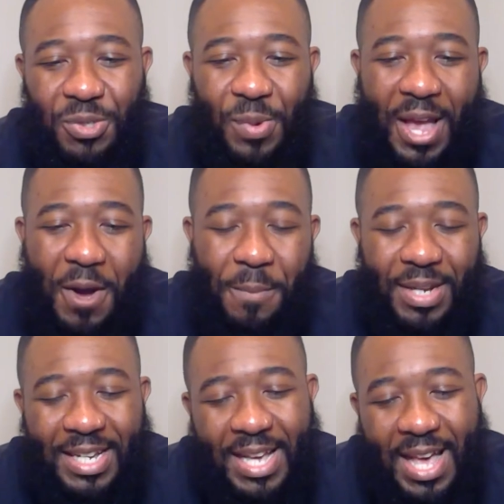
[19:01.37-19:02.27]
around.
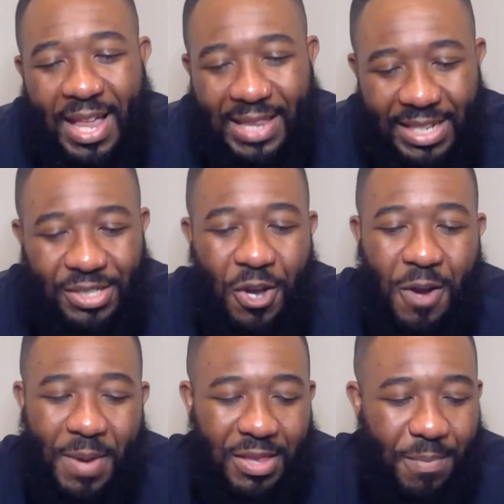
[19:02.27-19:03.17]
But let's talk
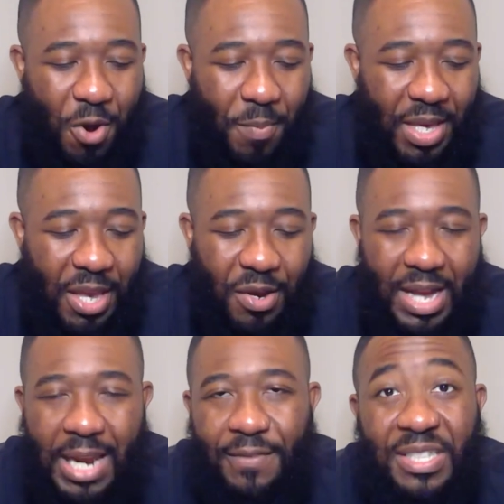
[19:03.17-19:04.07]
about the moment here,
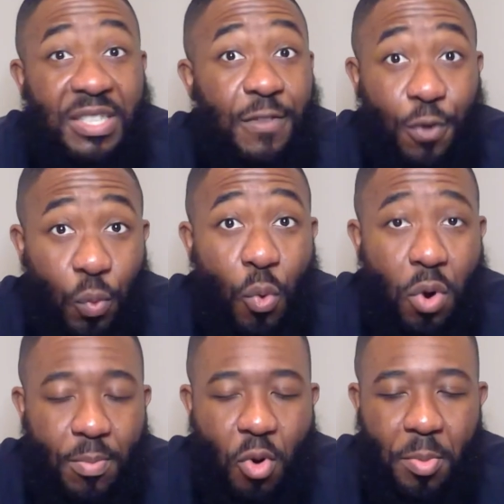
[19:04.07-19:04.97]
kind of a Civil
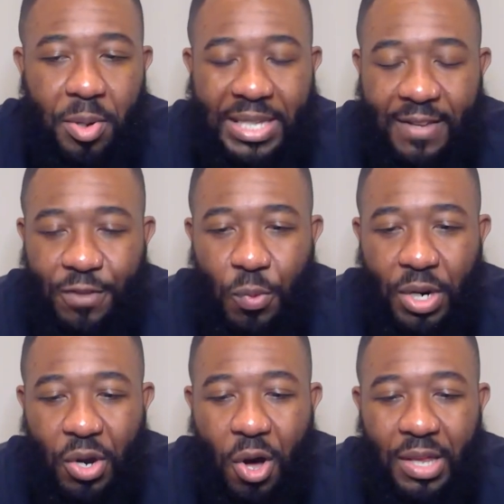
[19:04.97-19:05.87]
War moment, if you
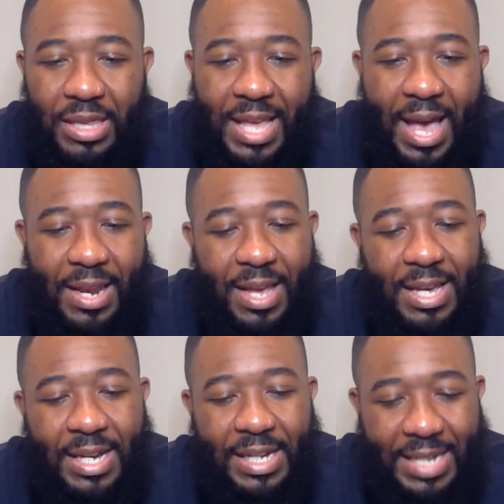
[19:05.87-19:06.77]
want to call it that.
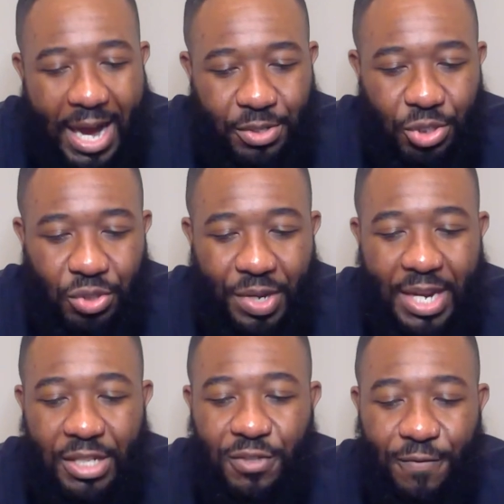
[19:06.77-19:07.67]
Doctor
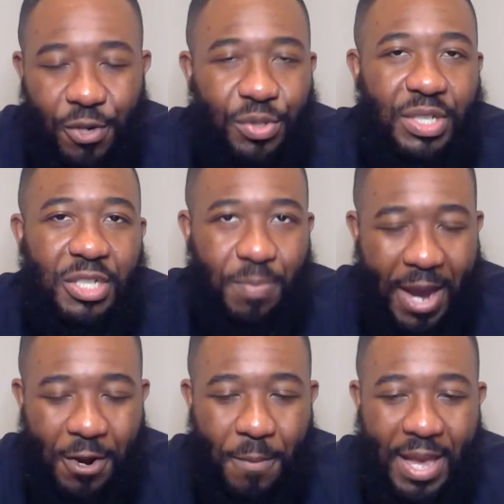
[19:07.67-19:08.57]
Strange versus
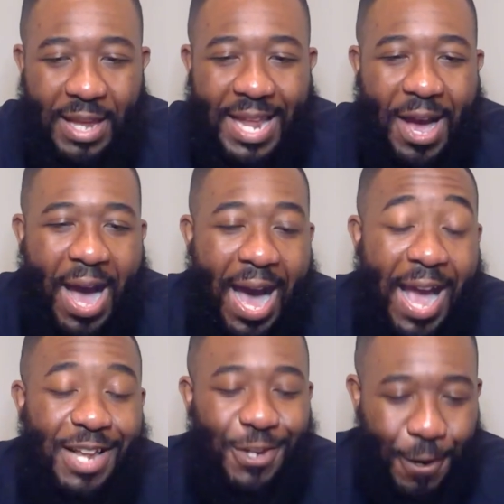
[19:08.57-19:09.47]
Spider-Man. Now,
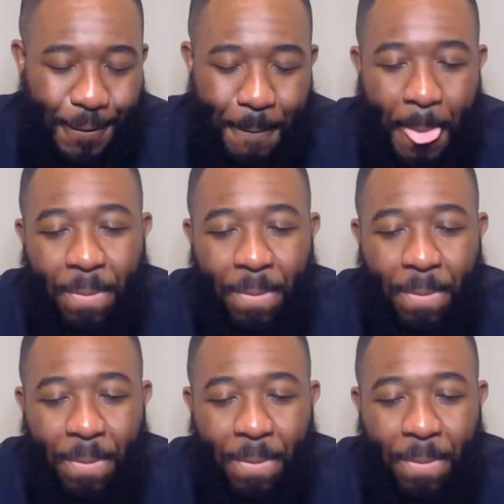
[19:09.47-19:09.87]
I know